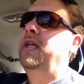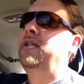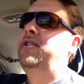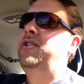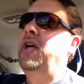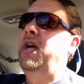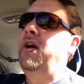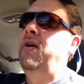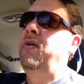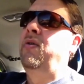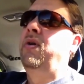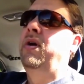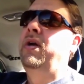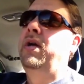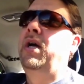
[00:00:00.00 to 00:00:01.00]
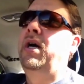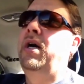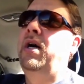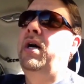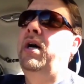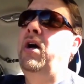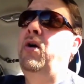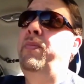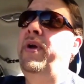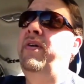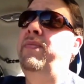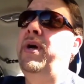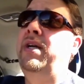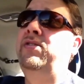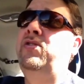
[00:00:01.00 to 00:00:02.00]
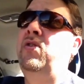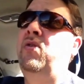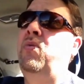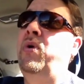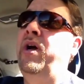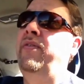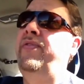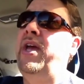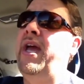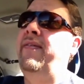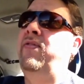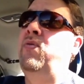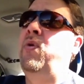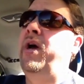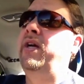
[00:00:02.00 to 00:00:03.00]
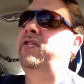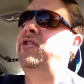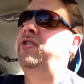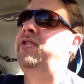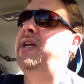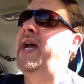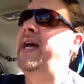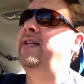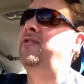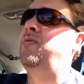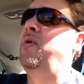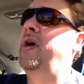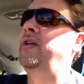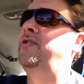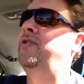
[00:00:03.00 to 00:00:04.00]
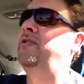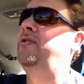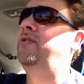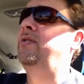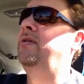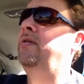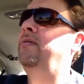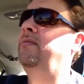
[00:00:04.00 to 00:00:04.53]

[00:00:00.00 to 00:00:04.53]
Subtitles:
So, hope everybody's doing well. If you have questions, ask questions.